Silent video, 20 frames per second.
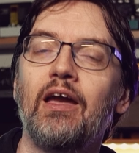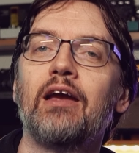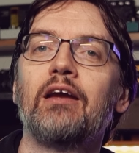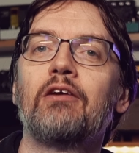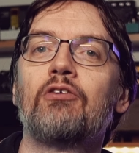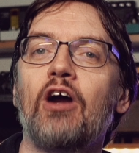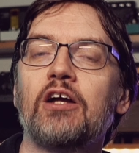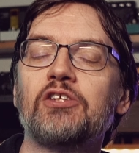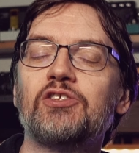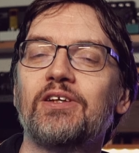
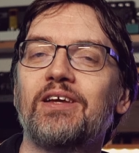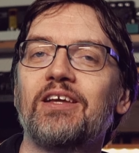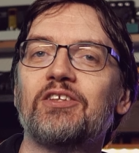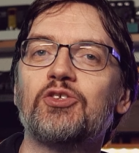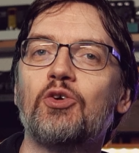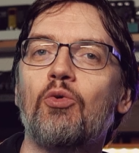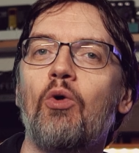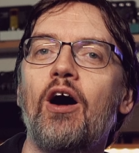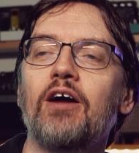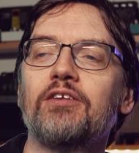gradually gets
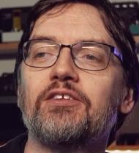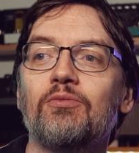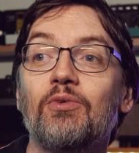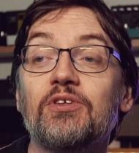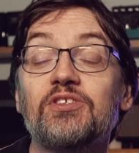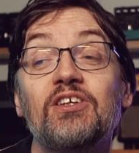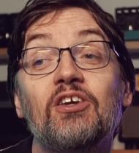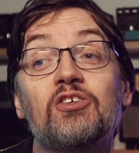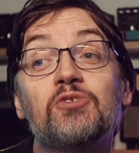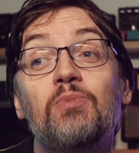quieter.
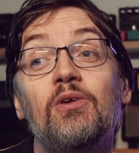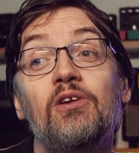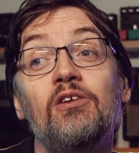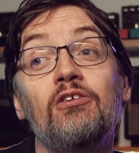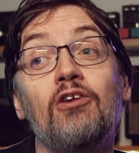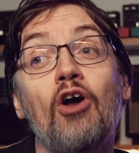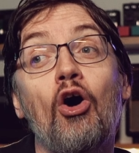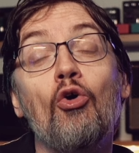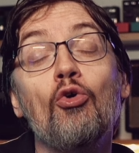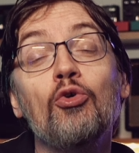Once it goes
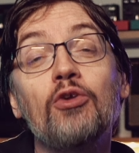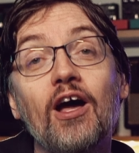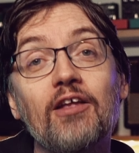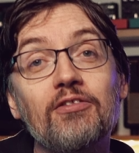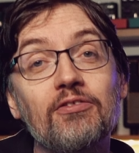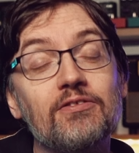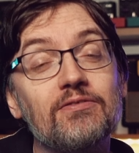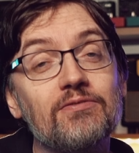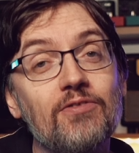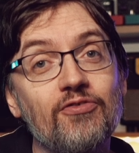below
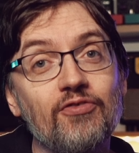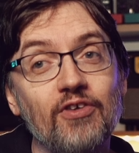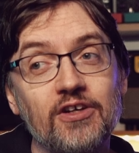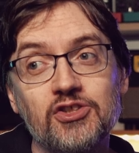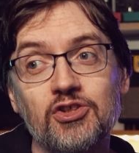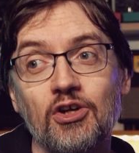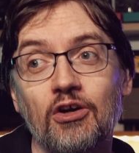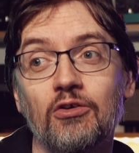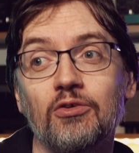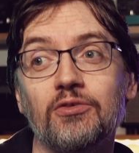that
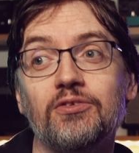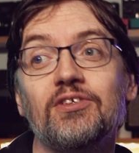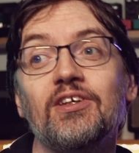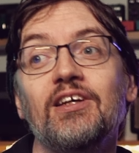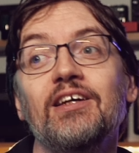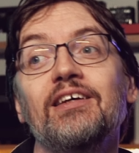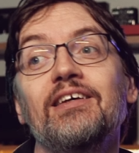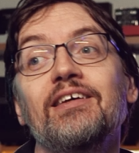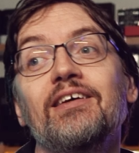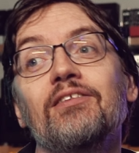threshold,
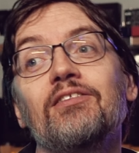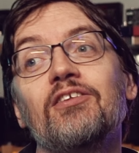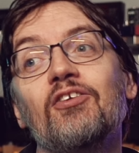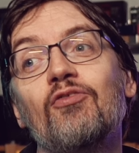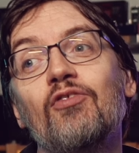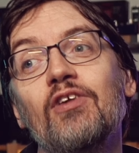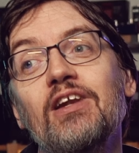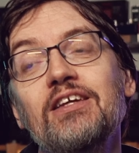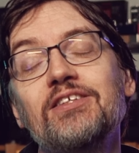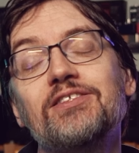the
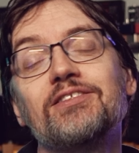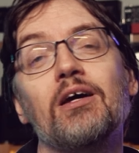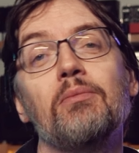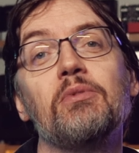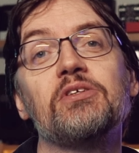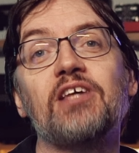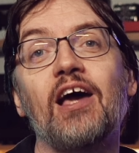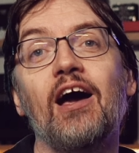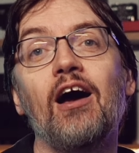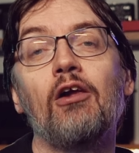release time
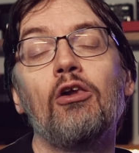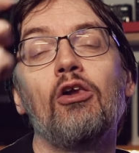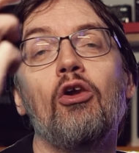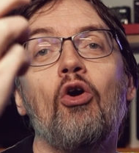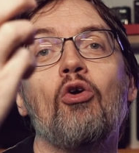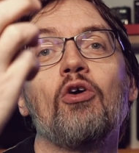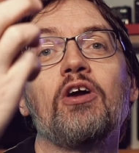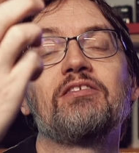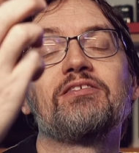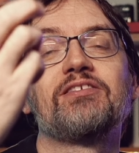is how
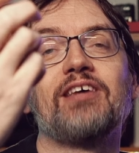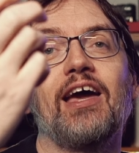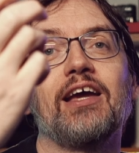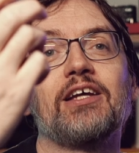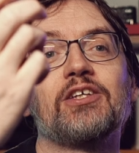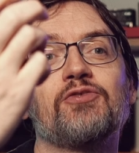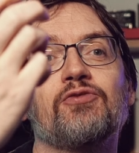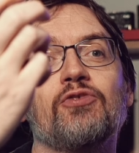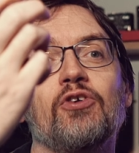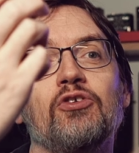long it
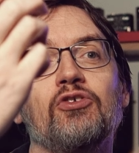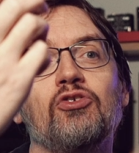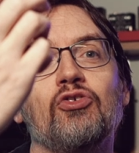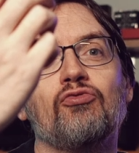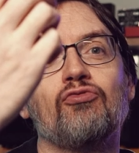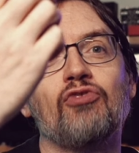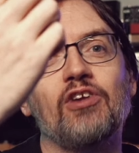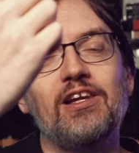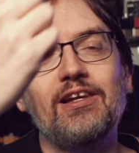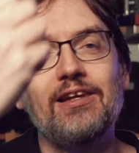takes for it to
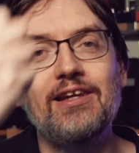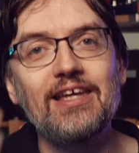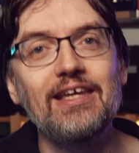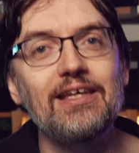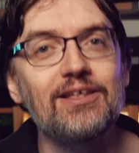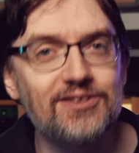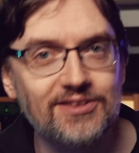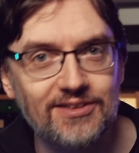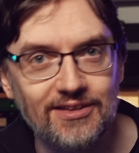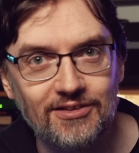
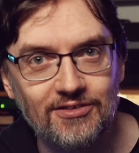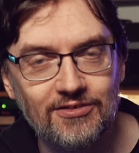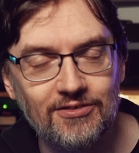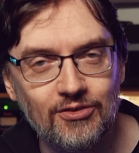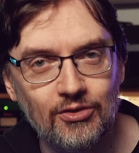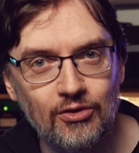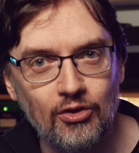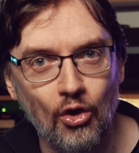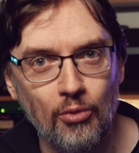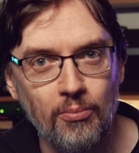release it
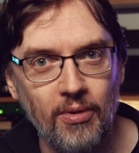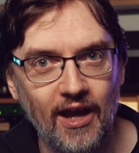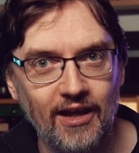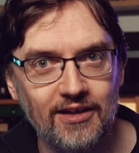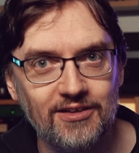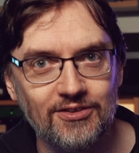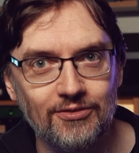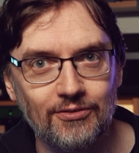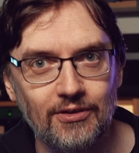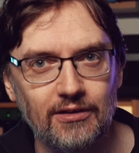to go
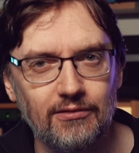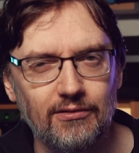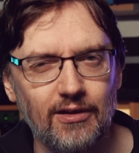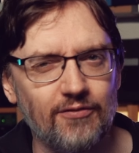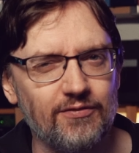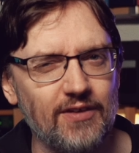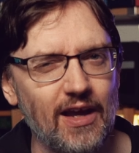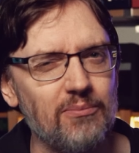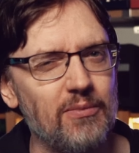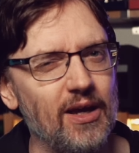back to it,
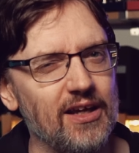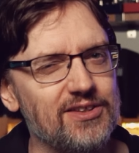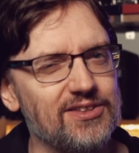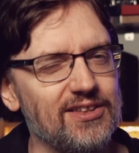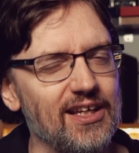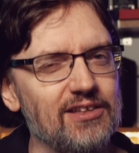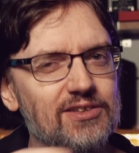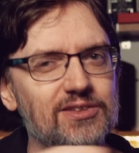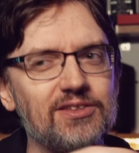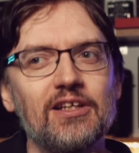if that makes
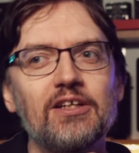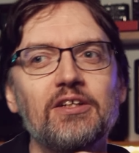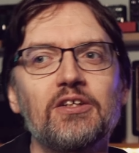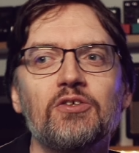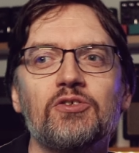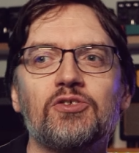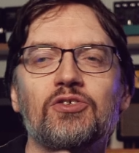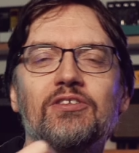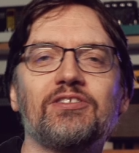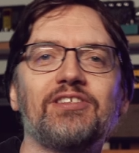sense.
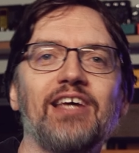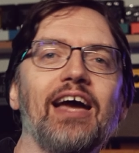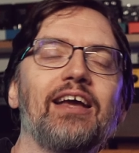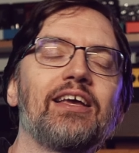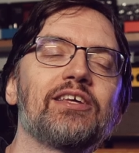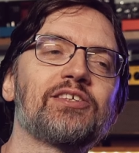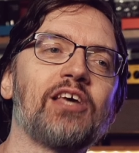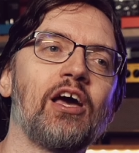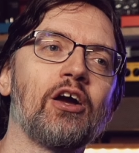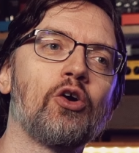So attack
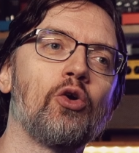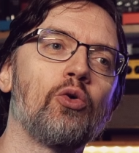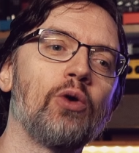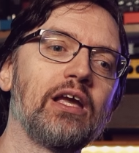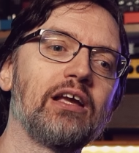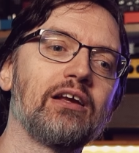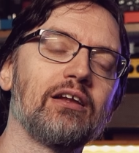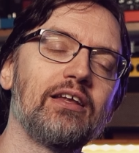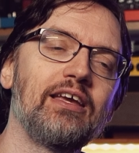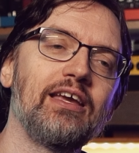is how
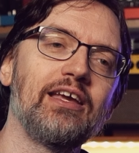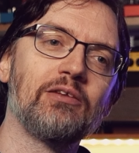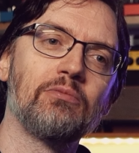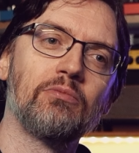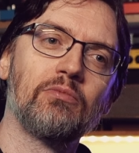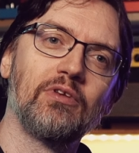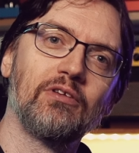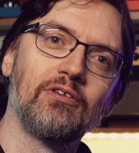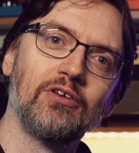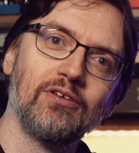quickly
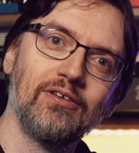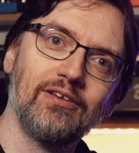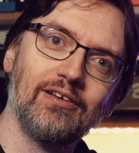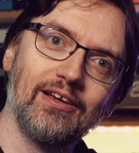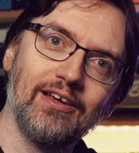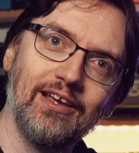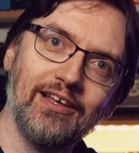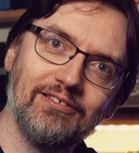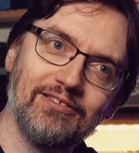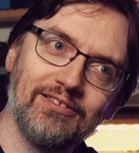
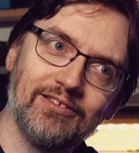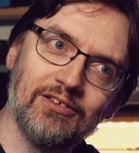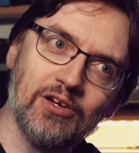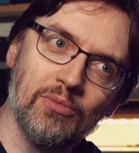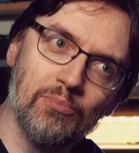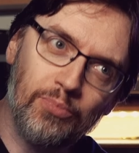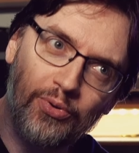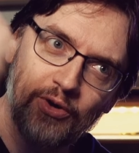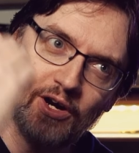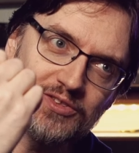it
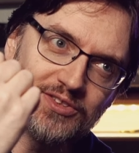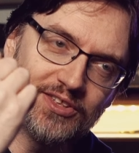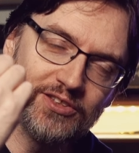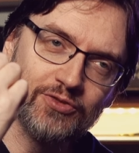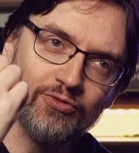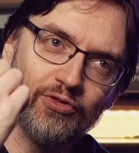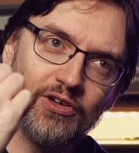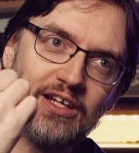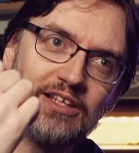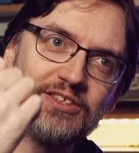compresses,
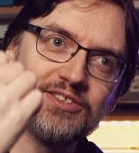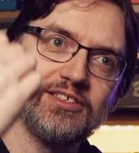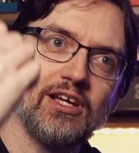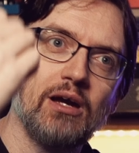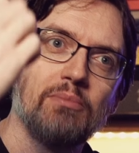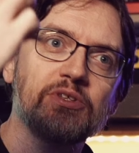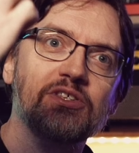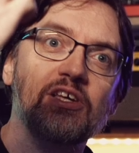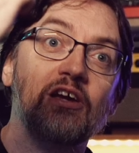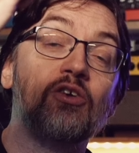release
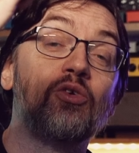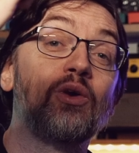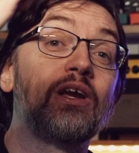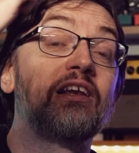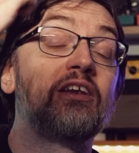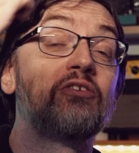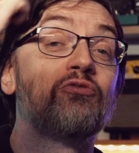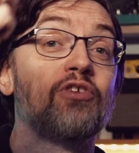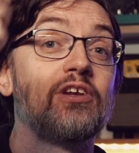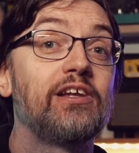time is how
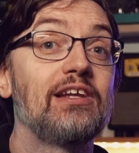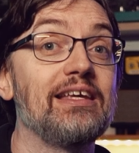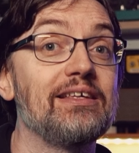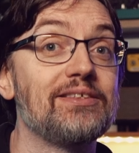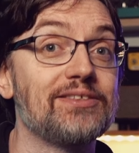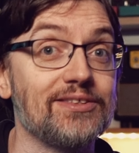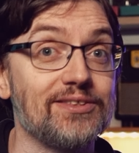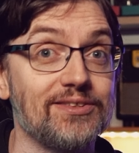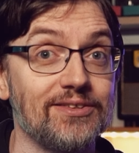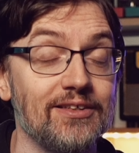quickly it
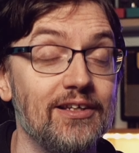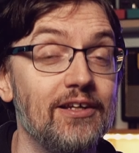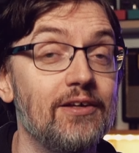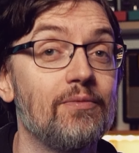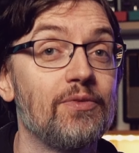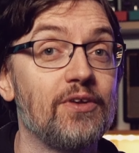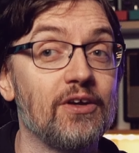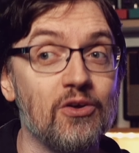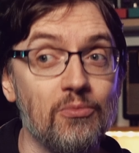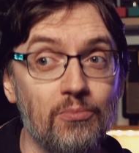releases
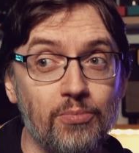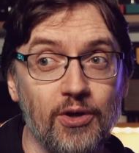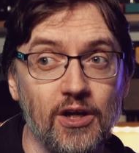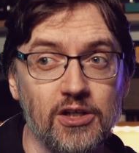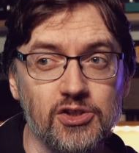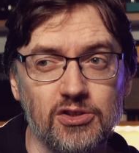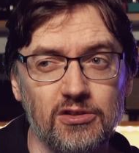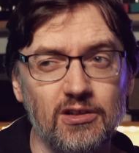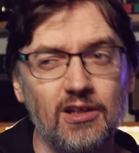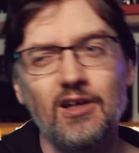the
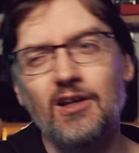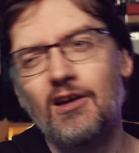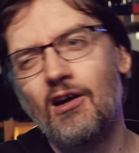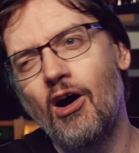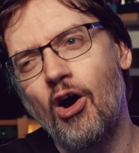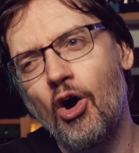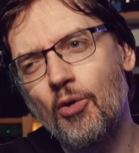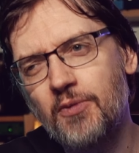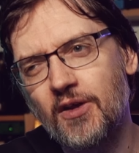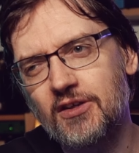compression.
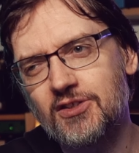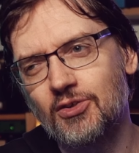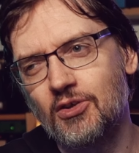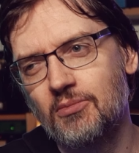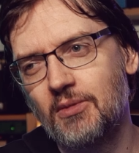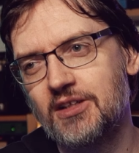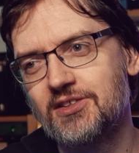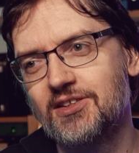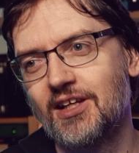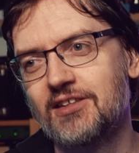Hope that sort of
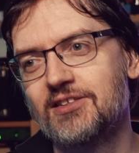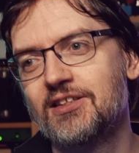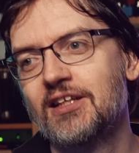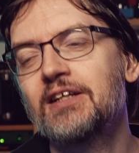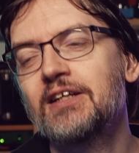makes sense.